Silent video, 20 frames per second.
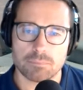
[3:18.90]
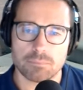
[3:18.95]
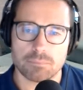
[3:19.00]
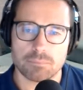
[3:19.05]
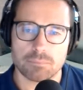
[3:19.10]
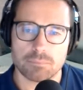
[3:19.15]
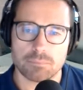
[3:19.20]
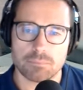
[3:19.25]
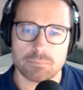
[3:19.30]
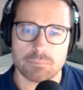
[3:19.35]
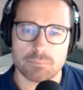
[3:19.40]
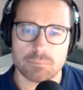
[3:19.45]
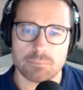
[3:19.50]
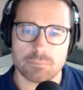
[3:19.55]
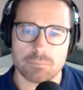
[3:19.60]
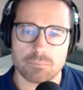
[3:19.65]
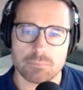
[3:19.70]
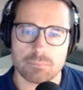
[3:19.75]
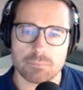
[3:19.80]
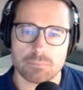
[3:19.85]

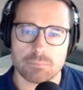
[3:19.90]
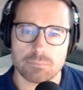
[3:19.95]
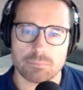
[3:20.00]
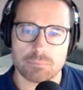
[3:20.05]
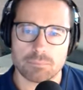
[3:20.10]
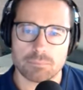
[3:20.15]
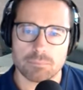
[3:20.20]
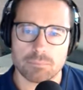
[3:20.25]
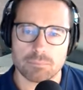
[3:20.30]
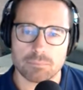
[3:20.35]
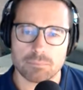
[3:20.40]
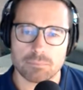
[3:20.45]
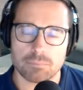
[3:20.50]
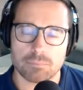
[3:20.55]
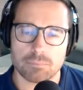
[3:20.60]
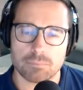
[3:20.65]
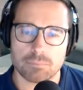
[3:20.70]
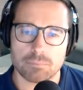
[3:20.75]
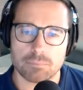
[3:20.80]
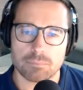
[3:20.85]

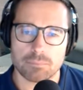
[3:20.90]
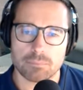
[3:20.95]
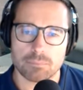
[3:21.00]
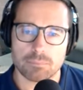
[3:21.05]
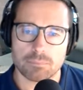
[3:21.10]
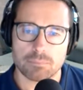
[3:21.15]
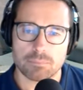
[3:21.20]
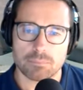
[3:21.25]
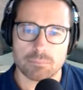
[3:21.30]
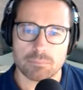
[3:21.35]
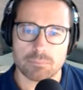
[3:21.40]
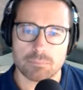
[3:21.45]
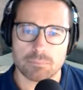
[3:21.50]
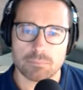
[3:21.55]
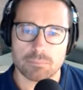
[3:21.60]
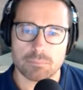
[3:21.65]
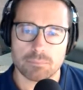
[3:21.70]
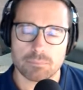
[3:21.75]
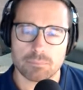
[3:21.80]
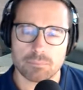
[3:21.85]

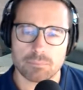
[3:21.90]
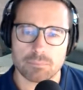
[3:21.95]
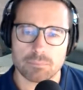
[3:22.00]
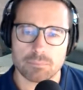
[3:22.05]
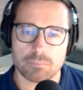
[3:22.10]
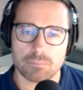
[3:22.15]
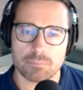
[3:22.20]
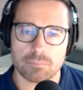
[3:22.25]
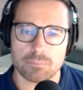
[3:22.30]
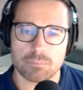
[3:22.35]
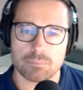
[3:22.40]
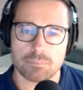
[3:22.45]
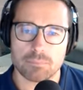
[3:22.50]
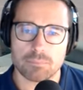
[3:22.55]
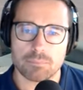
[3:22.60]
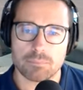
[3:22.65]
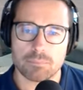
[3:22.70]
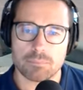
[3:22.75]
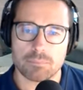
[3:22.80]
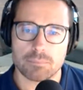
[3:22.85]

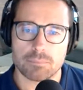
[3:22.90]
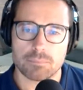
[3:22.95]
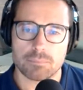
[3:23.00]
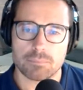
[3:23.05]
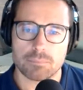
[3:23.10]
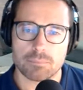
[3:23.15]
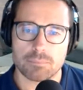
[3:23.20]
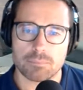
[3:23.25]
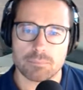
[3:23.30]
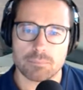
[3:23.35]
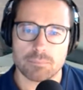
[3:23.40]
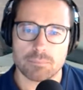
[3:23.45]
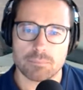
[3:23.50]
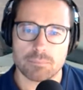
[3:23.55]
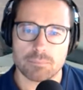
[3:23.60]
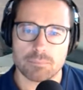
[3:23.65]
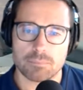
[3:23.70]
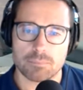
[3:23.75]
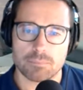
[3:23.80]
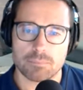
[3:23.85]

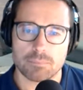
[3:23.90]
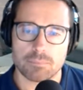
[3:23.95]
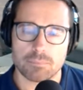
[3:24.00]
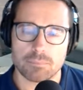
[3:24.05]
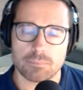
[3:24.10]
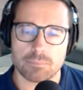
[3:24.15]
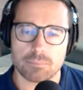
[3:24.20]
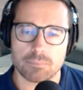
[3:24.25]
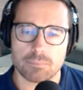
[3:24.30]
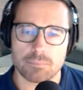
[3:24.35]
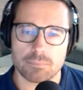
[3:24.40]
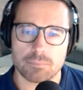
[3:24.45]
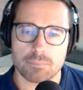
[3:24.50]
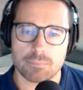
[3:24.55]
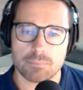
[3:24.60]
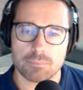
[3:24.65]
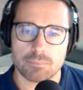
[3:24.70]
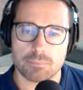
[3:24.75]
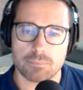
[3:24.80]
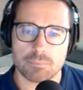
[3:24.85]

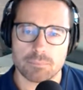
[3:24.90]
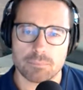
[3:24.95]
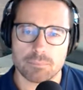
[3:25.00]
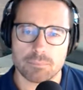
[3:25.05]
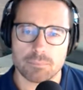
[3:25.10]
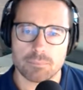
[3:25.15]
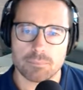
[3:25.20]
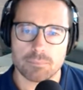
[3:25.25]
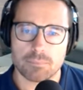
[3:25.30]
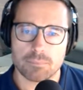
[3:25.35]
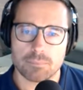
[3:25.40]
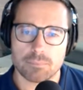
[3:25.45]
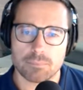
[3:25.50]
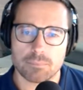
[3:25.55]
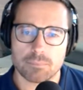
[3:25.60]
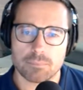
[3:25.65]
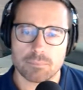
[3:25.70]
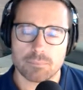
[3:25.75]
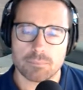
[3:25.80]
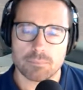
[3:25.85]

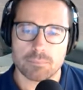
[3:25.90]
The person shown says nothing.